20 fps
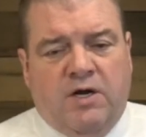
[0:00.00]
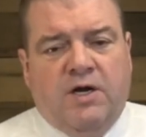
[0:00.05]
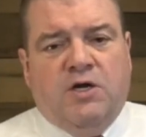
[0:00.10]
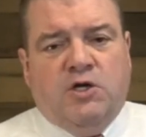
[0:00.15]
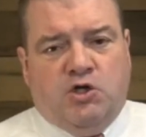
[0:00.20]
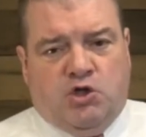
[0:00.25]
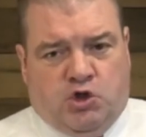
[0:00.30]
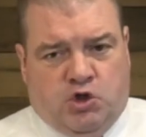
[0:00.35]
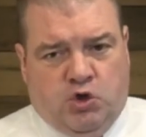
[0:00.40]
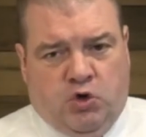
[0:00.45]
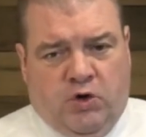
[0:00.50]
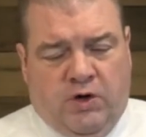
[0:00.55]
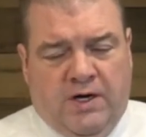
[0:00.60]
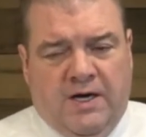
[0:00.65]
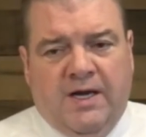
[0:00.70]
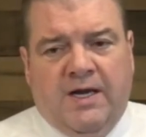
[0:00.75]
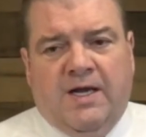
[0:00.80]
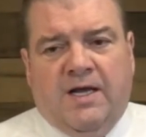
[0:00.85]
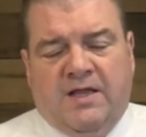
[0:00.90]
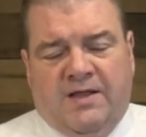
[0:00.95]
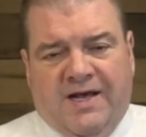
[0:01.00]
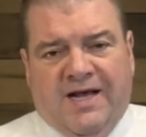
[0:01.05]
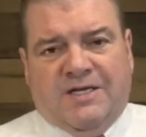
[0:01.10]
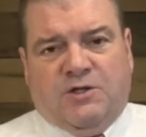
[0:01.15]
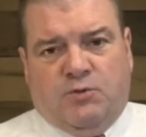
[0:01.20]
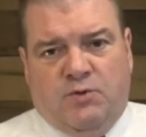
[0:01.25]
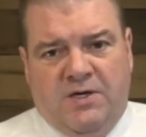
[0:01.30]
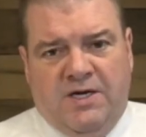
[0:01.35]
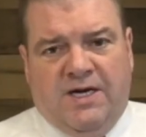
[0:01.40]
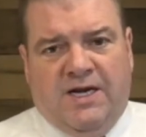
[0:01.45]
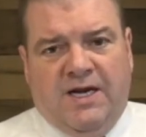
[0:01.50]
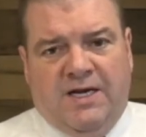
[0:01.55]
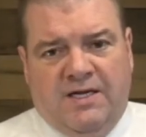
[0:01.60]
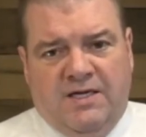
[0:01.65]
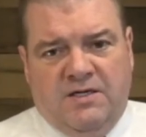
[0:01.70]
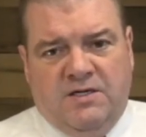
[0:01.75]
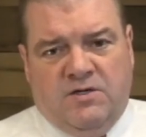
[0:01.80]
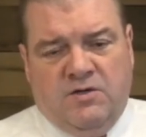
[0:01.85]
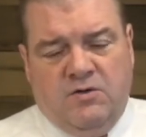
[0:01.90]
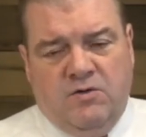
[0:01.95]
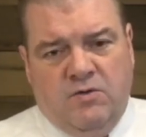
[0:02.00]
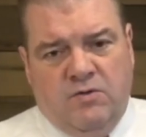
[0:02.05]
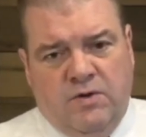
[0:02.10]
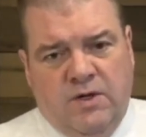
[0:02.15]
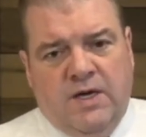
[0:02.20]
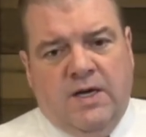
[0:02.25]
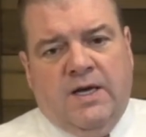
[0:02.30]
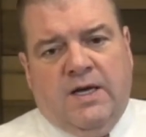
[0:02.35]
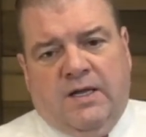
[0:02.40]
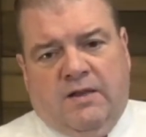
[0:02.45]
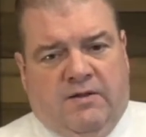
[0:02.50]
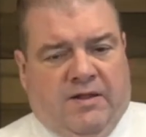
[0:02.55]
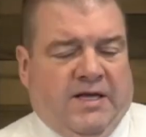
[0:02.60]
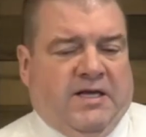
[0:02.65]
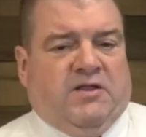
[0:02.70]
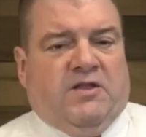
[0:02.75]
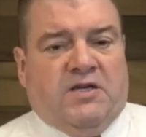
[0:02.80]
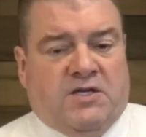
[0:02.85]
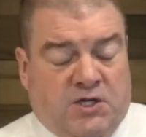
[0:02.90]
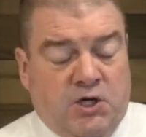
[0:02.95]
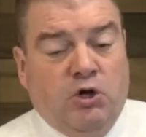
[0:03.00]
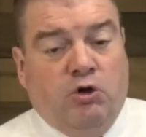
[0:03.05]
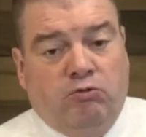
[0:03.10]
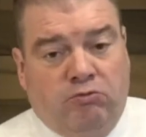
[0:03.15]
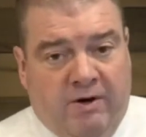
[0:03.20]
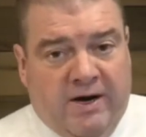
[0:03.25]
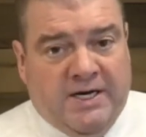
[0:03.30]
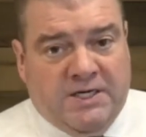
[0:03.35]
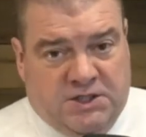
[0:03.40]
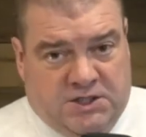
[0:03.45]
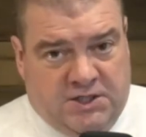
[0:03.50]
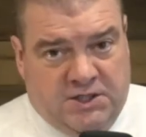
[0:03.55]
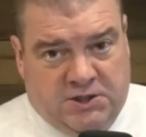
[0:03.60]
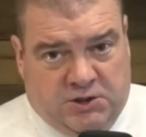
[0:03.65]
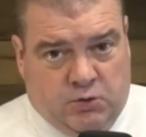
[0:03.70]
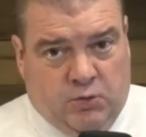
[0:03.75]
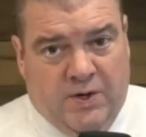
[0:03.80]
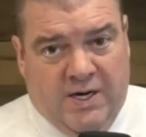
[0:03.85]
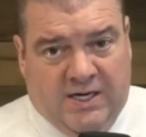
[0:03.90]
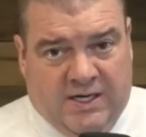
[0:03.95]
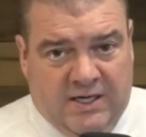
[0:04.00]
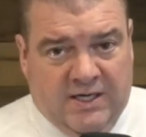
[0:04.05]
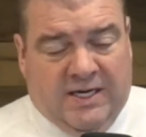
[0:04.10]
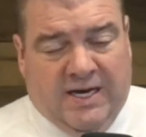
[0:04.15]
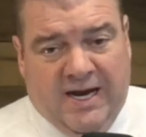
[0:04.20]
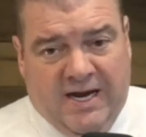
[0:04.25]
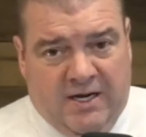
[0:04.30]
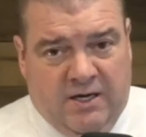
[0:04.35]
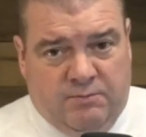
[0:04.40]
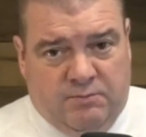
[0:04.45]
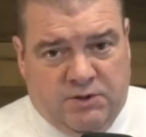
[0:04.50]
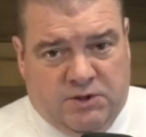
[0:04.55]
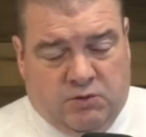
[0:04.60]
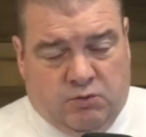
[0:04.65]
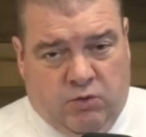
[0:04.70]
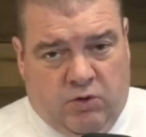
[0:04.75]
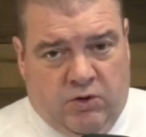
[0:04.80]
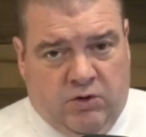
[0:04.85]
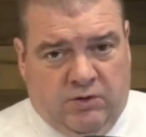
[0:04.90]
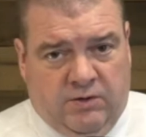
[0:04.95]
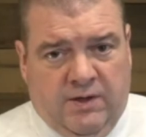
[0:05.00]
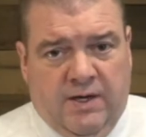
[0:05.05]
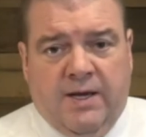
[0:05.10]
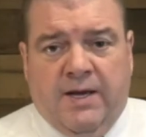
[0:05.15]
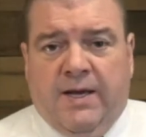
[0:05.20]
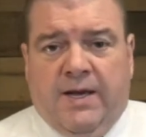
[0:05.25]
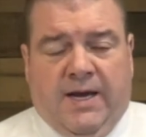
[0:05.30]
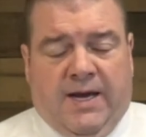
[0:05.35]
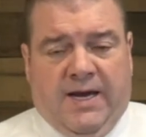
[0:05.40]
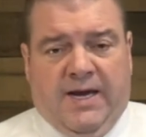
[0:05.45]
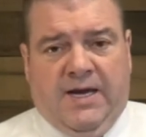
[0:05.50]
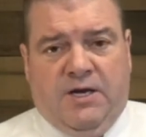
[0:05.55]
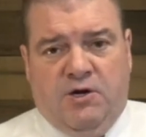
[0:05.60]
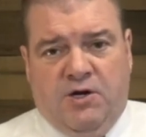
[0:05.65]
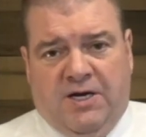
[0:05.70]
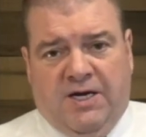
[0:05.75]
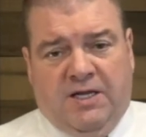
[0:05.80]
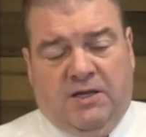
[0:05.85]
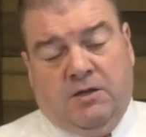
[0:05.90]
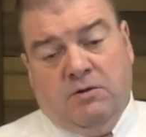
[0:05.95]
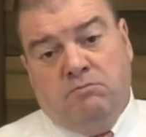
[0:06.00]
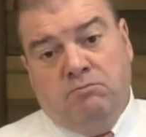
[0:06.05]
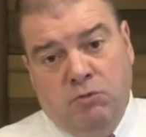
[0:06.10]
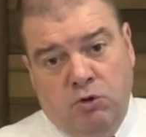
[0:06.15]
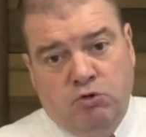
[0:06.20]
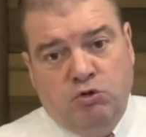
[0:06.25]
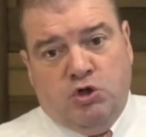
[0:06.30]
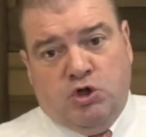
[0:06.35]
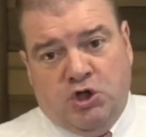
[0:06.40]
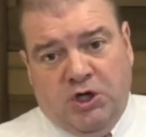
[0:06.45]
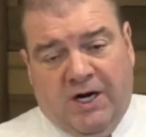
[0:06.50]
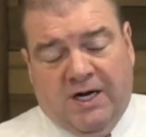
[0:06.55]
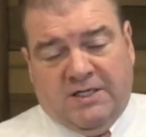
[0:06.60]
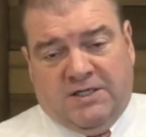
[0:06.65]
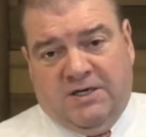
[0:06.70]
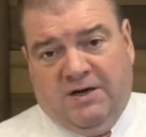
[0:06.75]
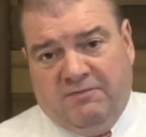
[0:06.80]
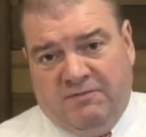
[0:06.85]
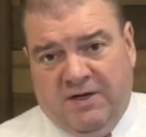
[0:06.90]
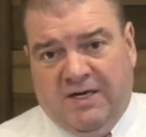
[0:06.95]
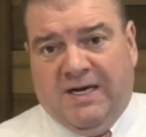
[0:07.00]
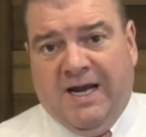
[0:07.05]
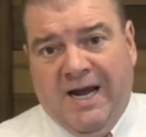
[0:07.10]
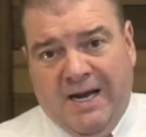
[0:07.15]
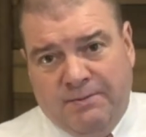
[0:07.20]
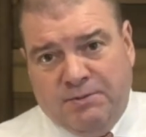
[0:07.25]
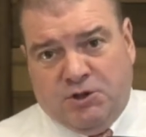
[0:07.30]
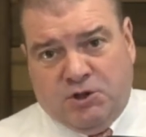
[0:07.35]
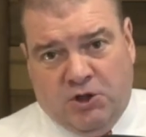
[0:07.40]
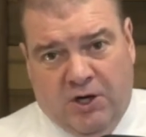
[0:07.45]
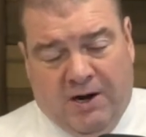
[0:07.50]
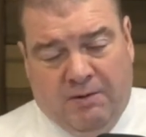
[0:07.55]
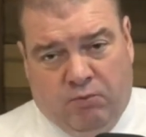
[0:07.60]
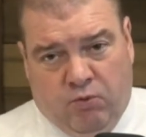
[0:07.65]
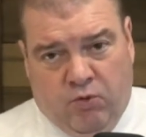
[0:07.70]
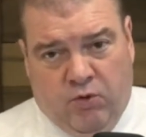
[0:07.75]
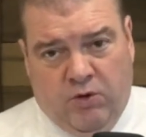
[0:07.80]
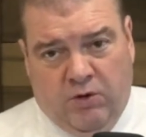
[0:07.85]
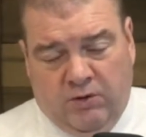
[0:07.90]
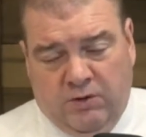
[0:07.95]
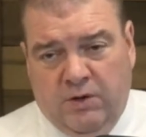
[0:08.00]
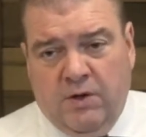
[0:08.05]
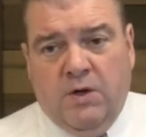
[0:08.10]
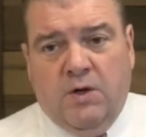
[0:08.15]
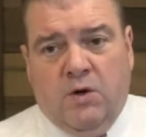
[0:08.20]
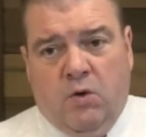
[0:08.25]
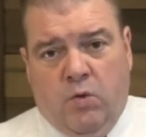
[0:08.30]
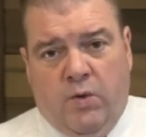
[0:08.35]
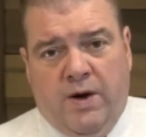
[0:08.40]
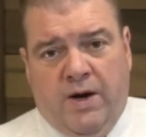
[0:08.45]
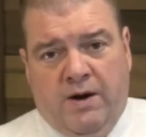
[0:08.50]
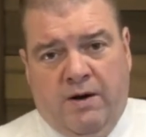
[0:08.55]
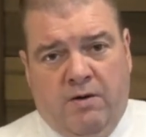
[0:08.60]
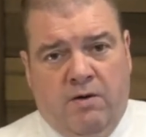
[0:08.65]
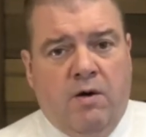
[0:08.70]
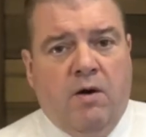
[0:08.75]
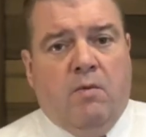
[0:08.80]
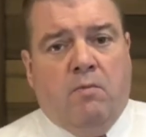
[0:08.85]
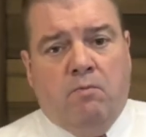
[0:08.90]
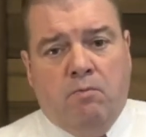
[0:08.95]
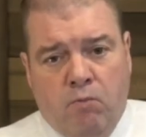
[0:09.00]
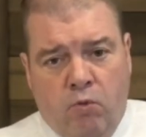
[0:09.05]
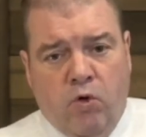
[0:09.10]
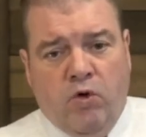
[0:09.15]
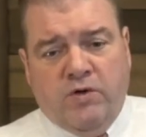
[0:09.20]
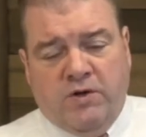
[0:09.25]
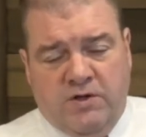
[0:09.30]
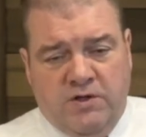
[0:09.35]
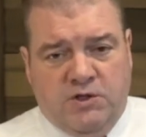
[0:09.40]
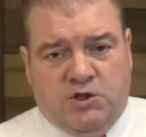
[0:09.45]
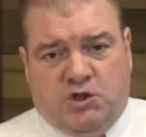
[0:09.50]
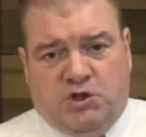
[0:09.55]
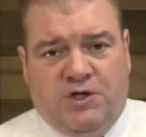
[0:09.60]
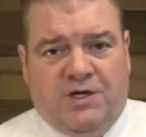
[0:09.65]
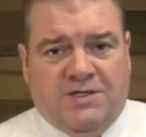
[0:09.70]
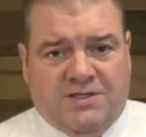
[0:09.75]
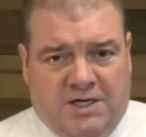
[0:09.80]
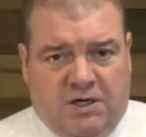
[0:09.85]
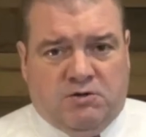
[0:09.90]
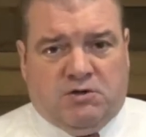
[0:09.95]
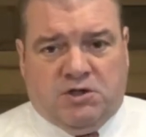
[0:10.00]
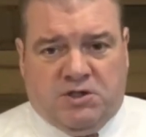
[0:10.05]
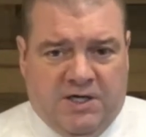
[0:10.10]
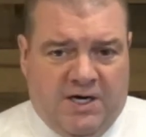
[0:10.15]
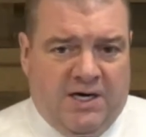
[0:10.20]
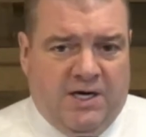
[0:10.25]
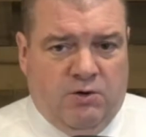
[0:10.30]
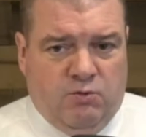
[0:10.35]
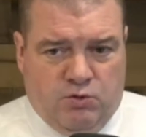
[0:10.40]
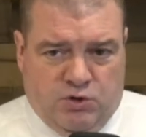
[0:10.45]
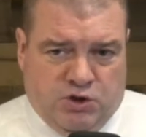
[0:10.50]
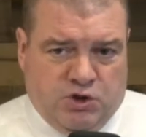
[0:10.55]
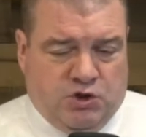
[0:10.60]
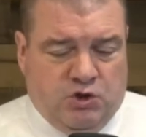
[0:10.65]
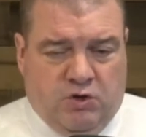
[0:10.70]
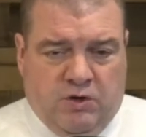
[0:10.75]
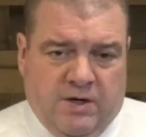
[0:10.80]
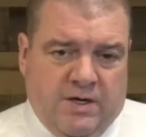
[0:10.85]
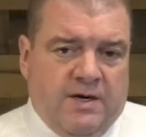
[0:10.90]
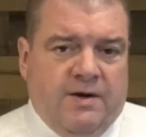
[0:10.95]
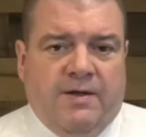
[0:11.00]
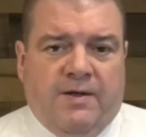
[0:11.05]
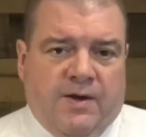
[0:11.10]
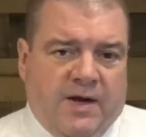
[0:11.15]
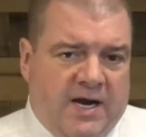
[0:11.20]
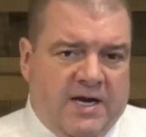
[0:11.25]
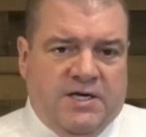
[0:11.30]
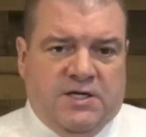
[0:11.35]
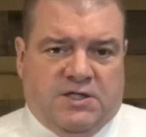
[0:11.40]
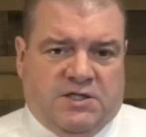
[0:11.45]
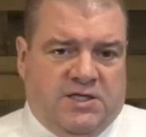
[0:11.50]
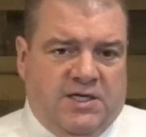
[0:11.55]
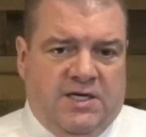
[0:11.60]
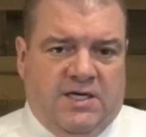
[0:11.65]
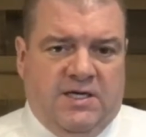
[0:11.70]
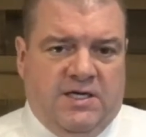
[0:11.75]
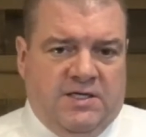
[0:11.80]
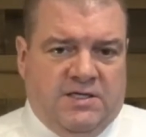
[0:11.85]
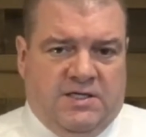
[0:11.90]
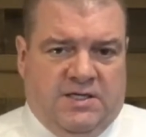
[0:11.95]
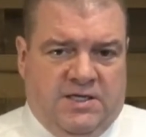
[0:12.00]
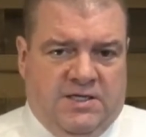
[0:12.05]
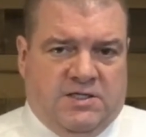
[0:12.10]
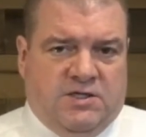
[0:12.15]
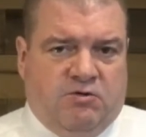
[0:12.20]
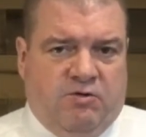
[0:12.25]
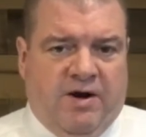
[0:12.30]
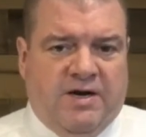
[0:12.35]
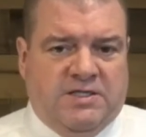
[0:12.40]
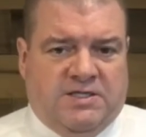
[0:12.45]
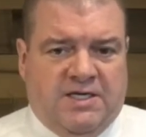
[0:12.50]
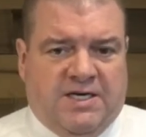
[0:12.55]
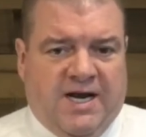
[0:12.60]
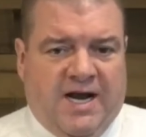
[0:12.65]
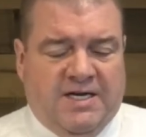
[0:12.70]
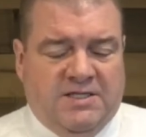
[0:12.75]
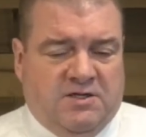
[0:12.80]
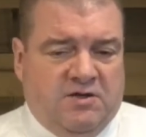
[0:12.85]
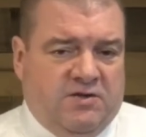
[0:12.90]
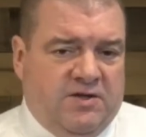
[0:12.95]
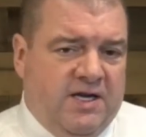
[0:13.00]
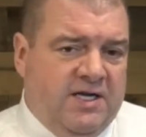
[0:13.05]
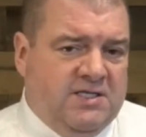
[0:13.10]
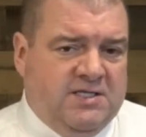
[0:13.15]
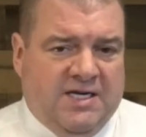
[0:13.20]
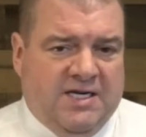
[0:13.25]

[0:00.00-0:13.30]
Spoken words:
short, that's when you get into like the Tilrays this week in cannabis world, and you get the moonshots of the GameStop world where more than the shares outstanding were short, and you see these crazy kinds of things.